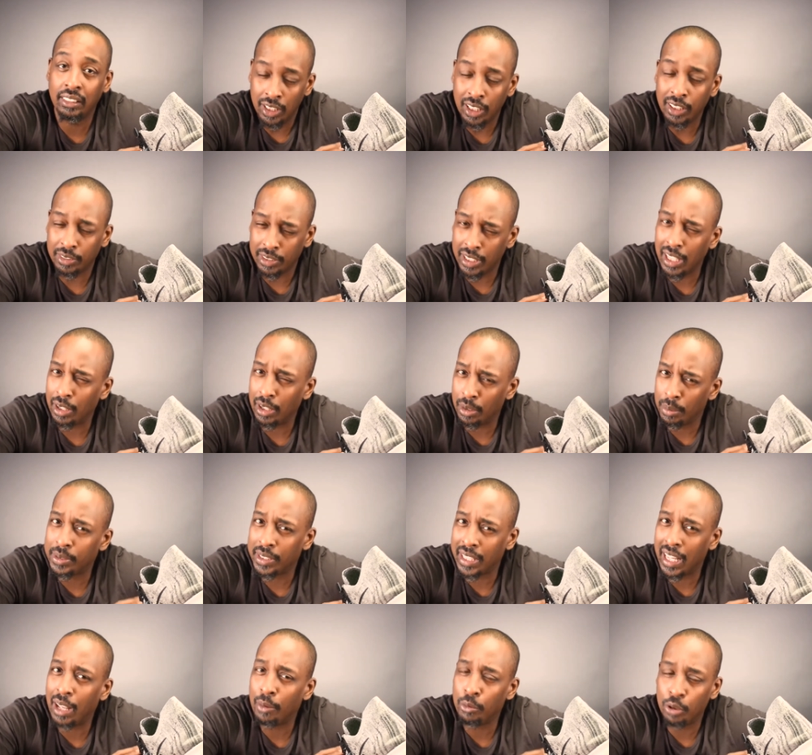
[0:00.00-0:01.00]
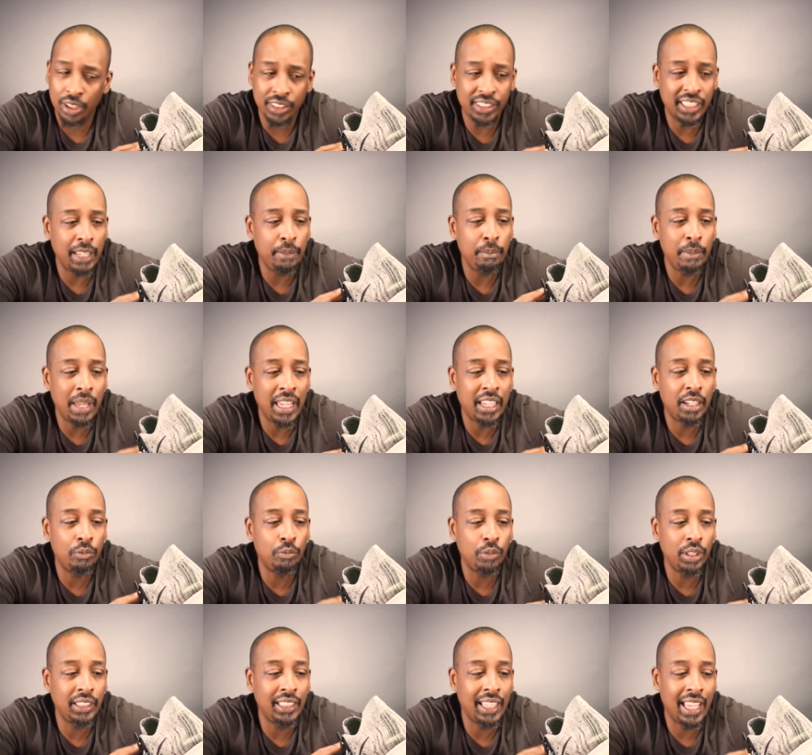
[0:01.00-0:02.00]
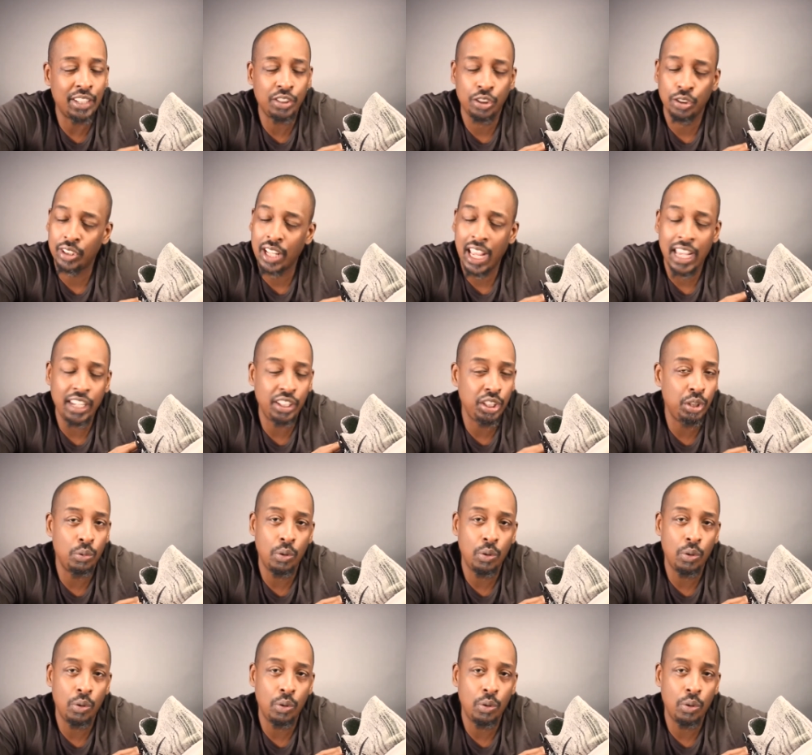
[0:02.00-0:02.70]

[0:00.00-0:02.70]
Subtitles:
You understand what I'm saying? I'm going to say make them really extra tight.